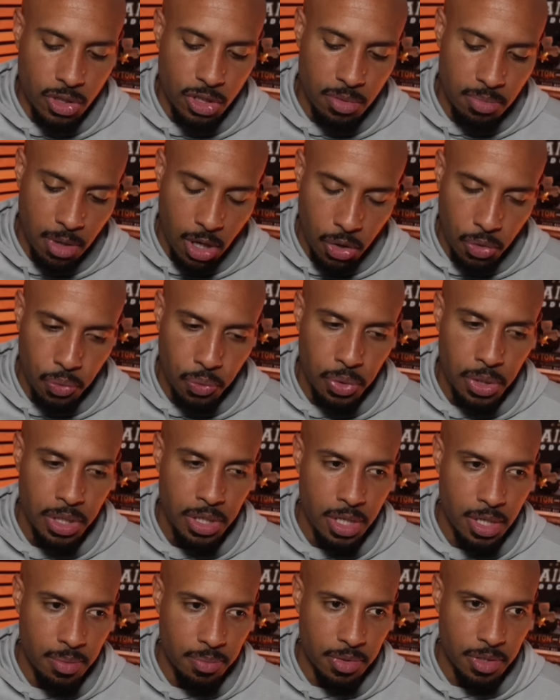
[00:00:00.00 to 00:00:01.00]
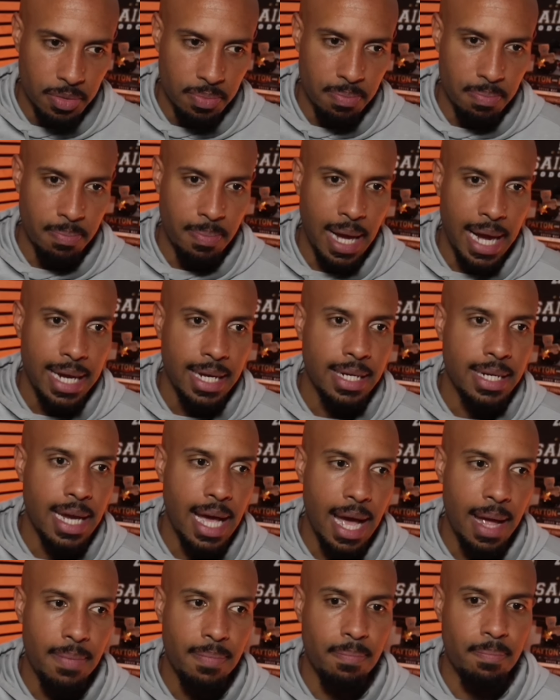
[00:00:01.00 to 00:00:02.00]
Jamaal Williams might
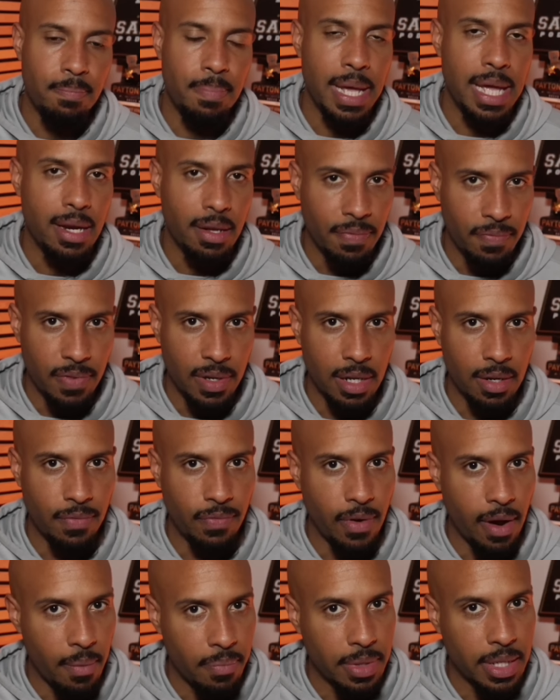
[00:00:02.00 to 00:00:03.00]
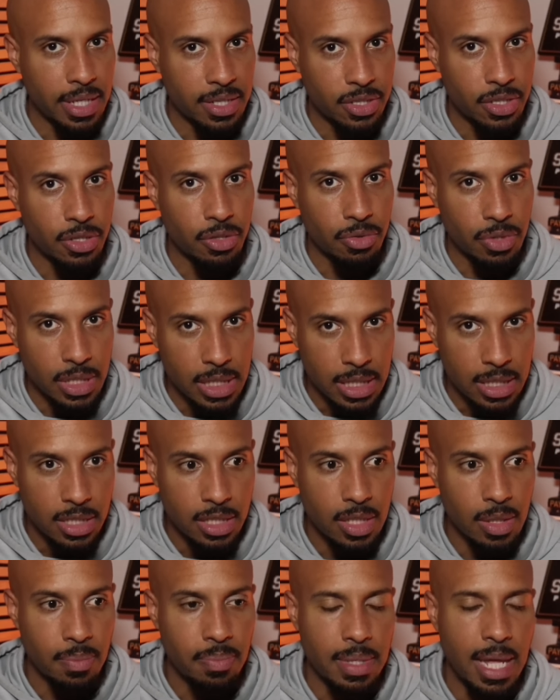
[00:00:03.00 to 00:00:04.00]
not benefit from this new
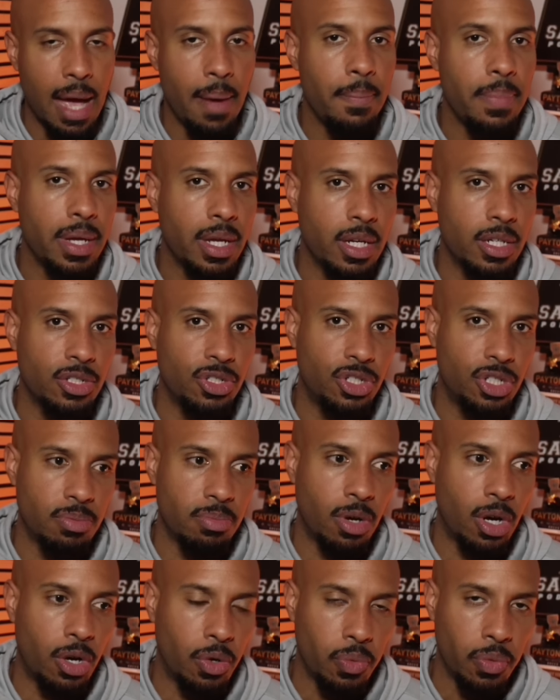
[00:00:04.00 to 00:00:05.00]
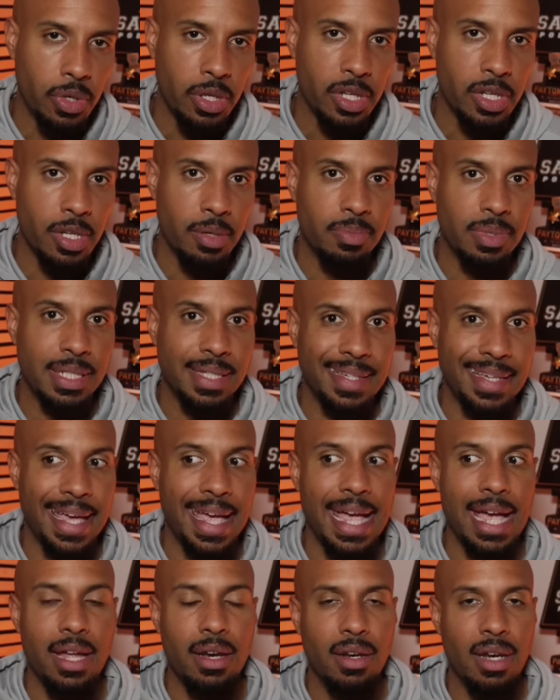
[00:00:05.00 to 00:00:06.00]
system, not because Jamaal Williams
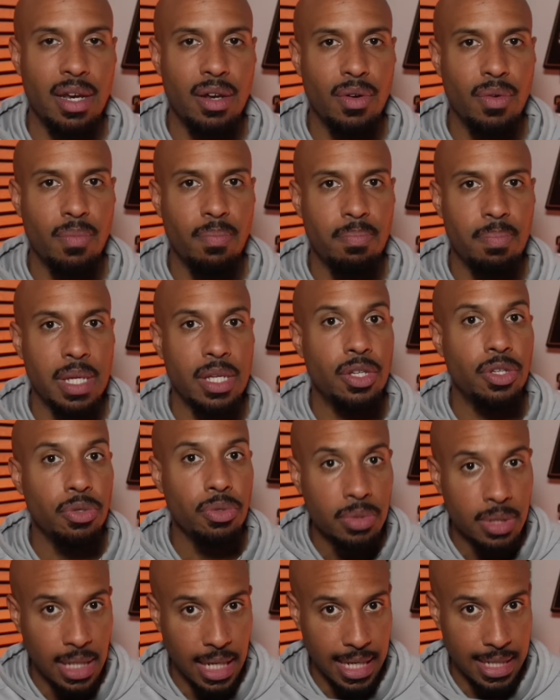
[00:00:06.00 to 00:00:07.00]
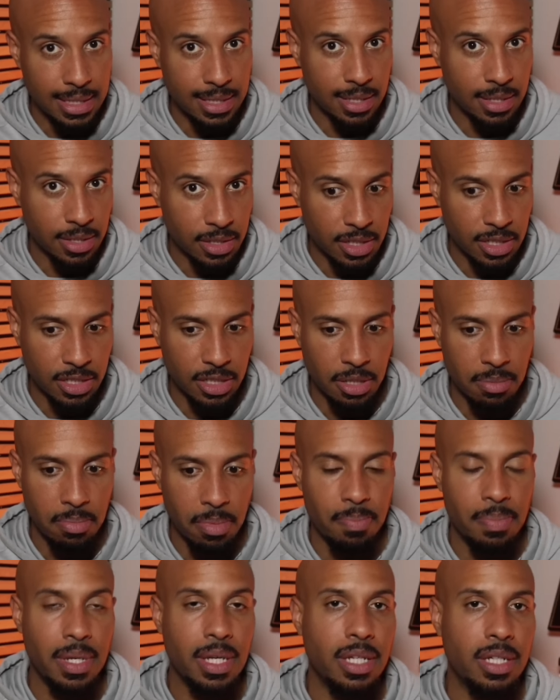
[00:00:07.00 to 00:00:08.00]
can't be utilized in the system,
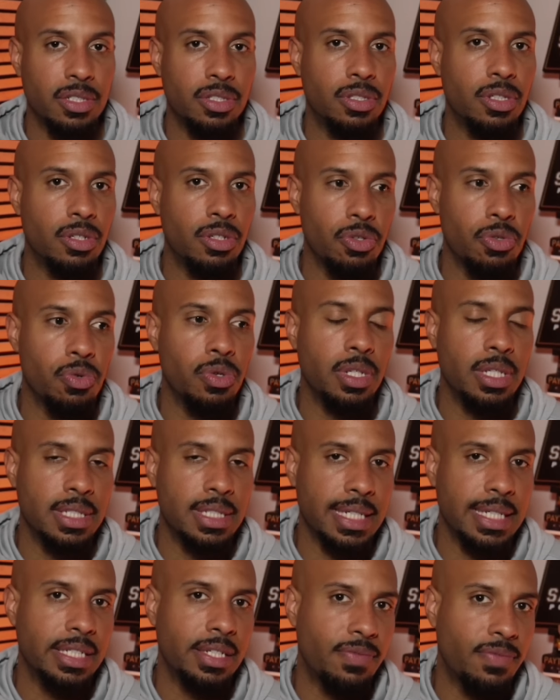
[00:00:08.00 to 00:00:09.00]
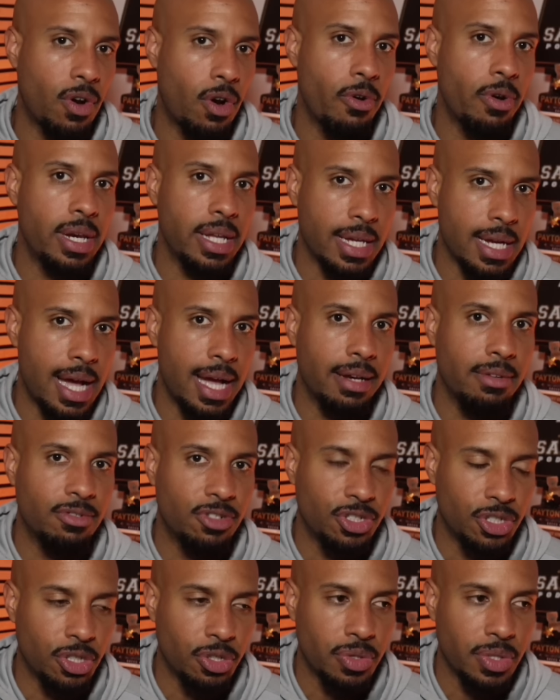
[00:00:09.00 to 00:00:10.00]
but because the New Orleans Saints have already kind
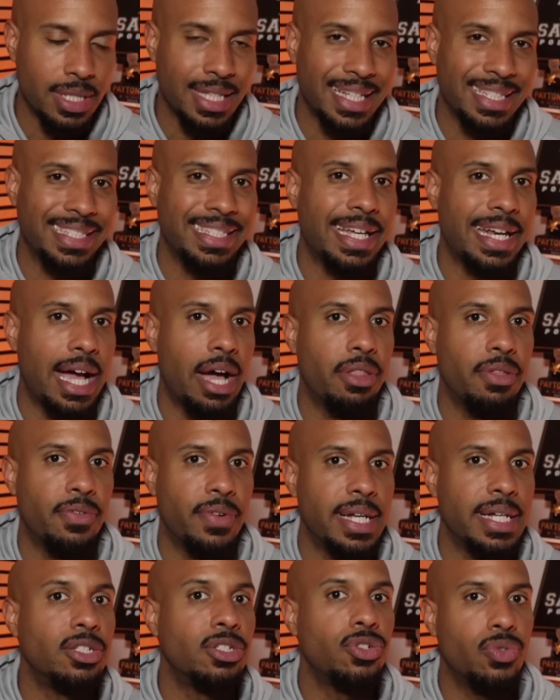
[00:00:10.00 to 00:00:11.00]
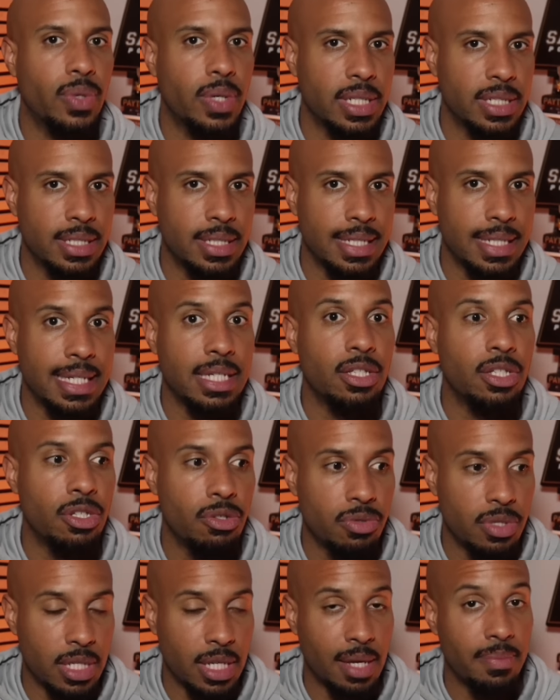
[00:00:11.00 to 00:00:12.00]
of shown that that's not how they're interested in
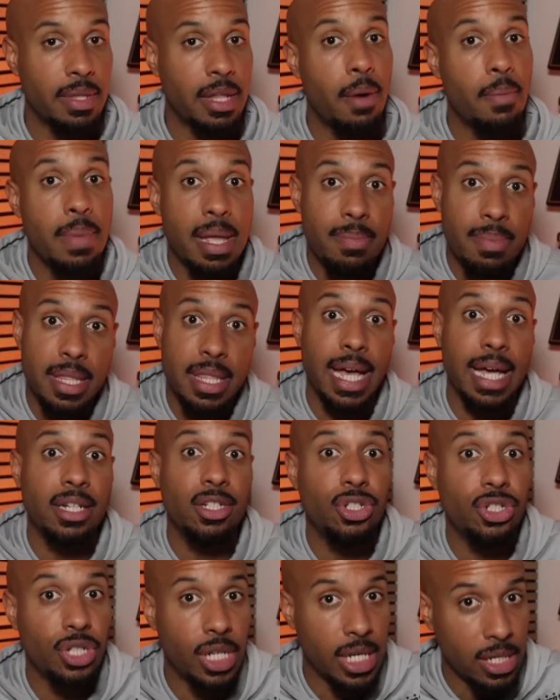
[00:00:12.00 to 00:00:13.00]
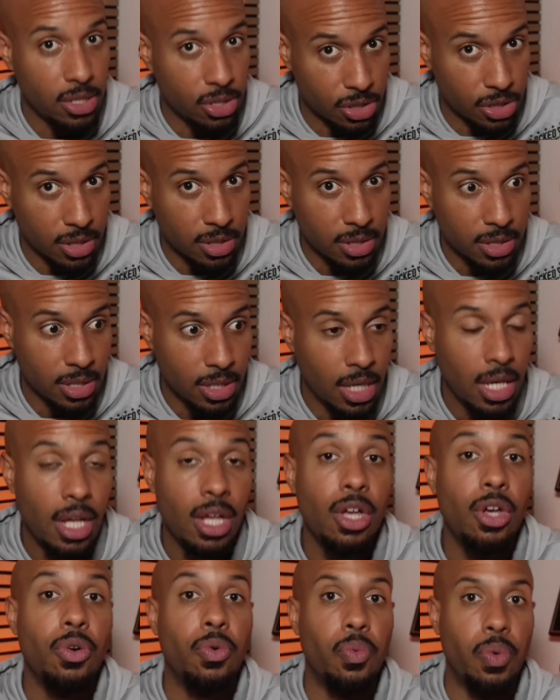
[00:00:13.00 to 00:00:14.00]
using him. Now, maybe that changes
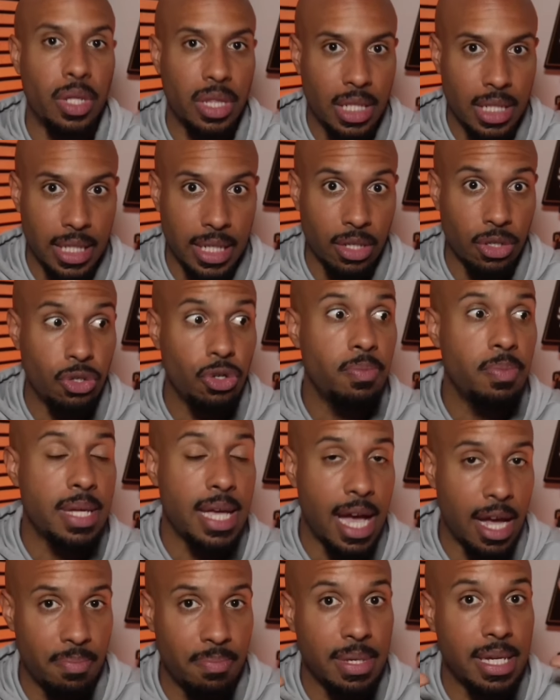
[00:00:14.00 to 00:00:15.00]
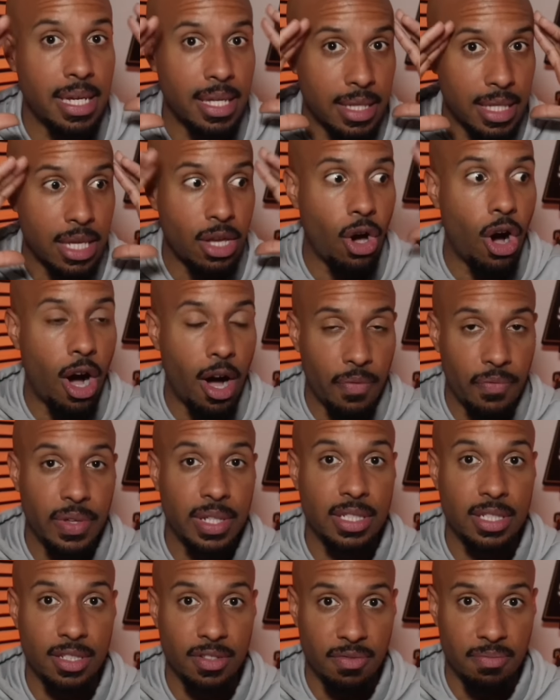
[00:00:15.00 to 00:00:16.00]
with Klint Kubiak being the
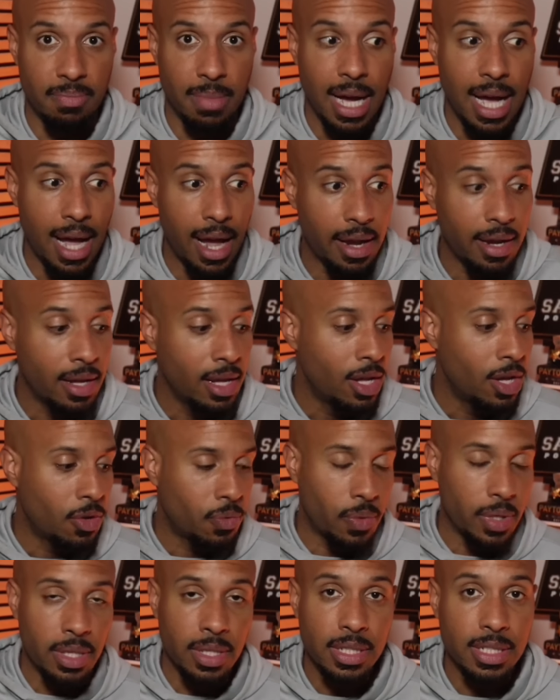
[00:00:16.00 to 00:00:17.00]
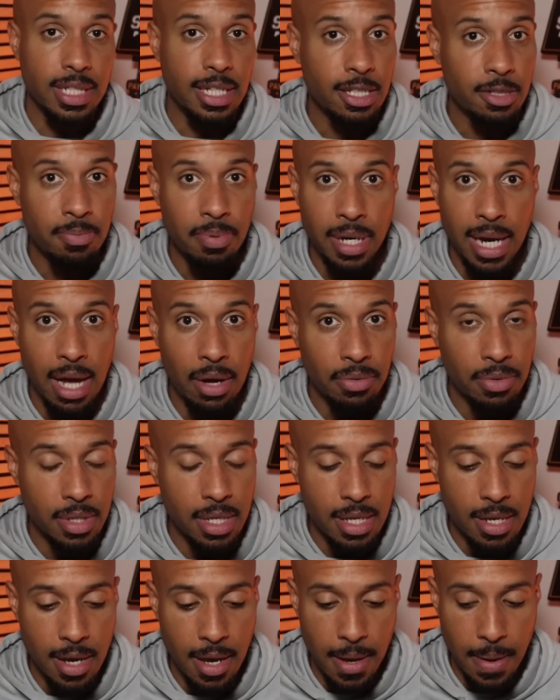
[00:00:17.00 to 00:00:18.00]
offensive mind. When the Saints put out
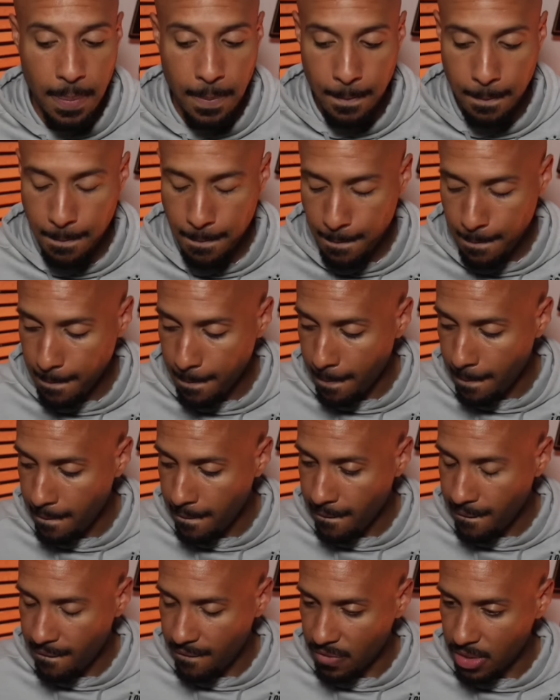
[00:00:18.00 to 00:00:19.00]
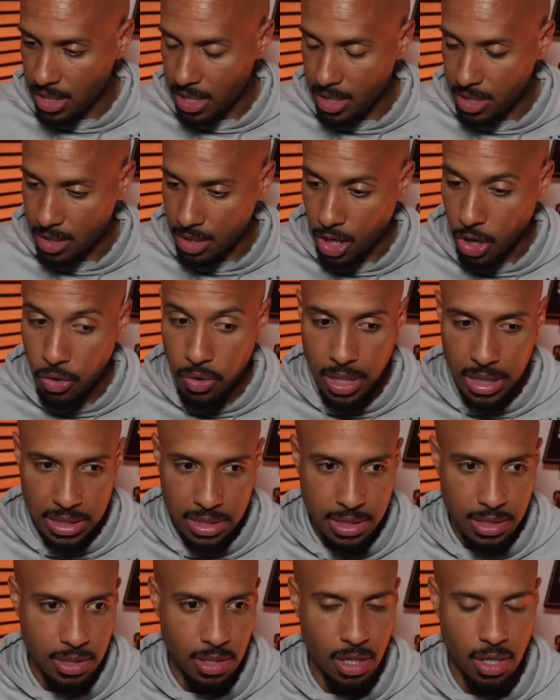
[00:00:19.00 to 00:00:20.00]
the
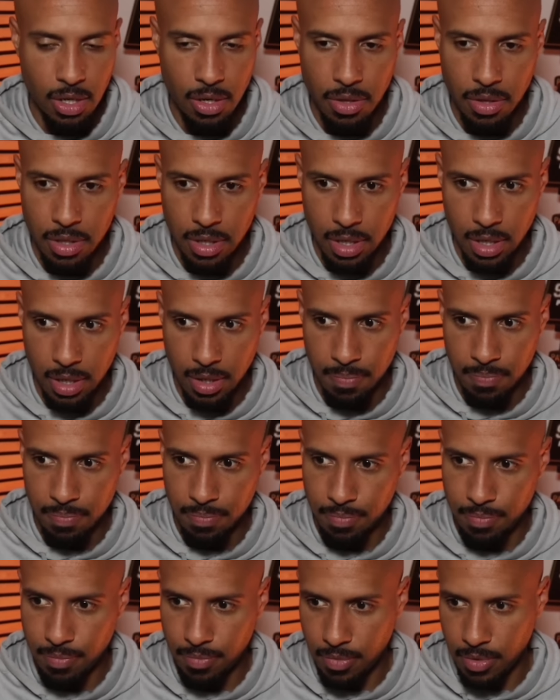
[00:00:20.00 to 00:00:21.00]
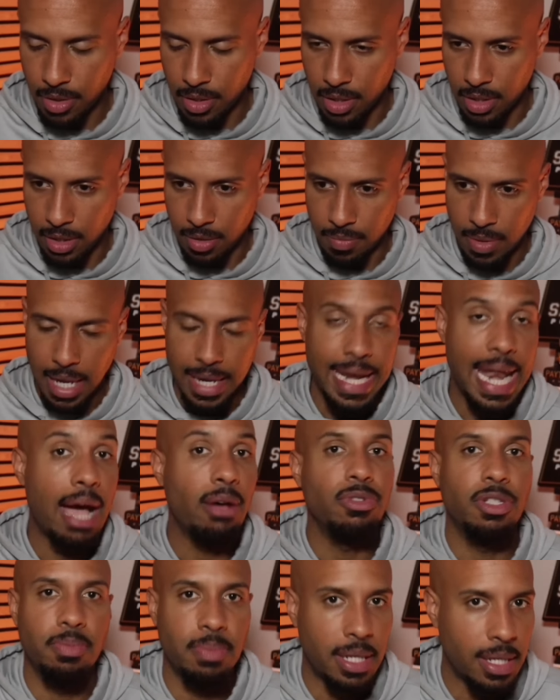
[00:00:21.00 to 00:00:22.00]
notice or the
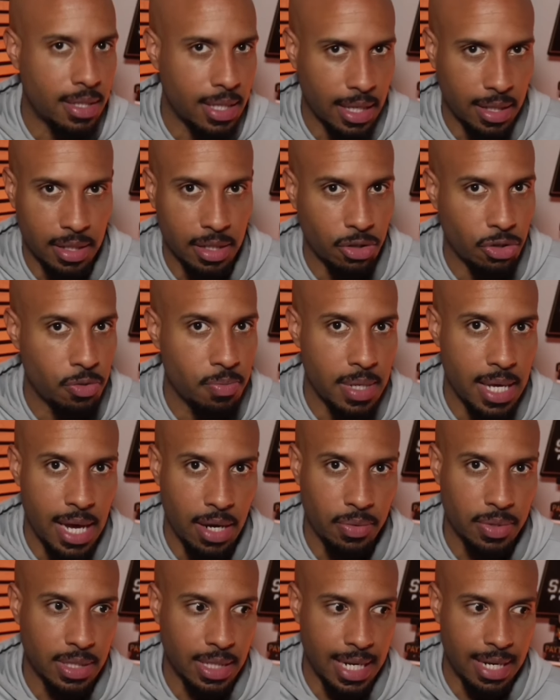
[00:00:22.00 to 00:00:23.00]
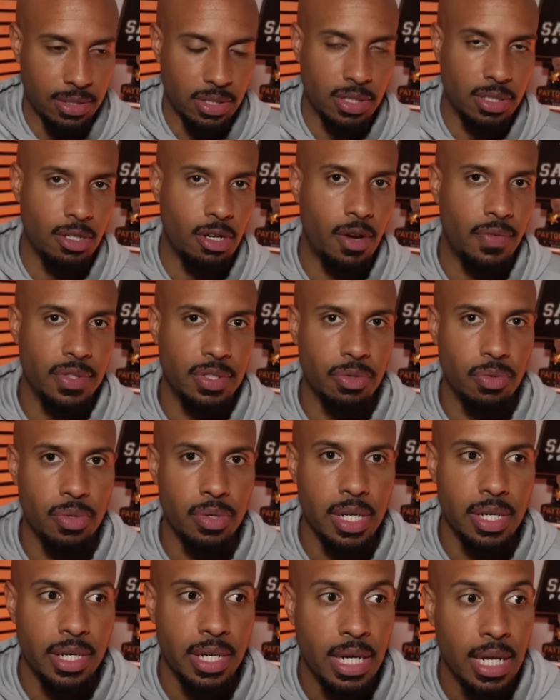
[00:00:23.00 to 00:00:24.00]
announcement that Klint Kubiak was announced as the offensive
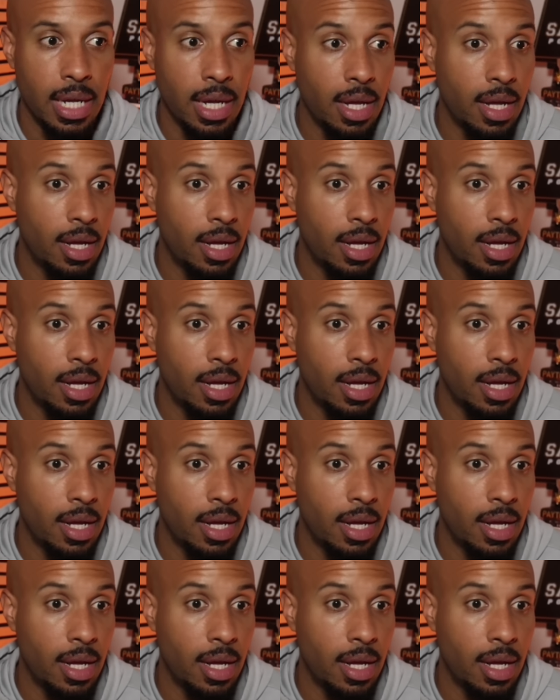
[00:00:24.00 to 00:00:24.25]
coordinator,